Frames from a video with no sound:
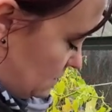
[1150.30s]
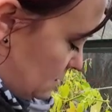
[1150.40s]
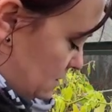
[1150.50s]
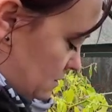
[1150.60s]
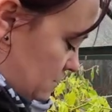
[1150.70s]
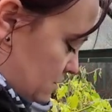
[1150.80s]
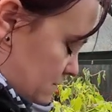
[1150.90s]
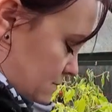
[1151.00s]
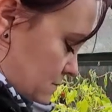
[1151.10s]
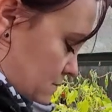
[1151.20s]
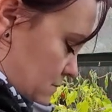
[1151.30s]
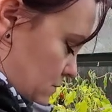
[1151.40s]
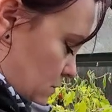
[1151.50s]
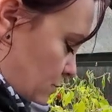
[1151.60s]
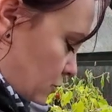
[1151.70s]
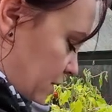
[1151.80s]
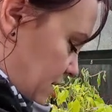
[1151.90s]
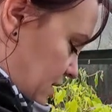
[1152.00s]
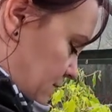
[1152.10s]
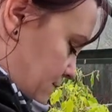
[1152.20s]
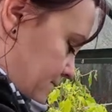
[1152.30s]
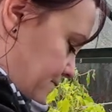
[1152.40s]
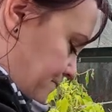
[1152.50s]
And I'll bung it in.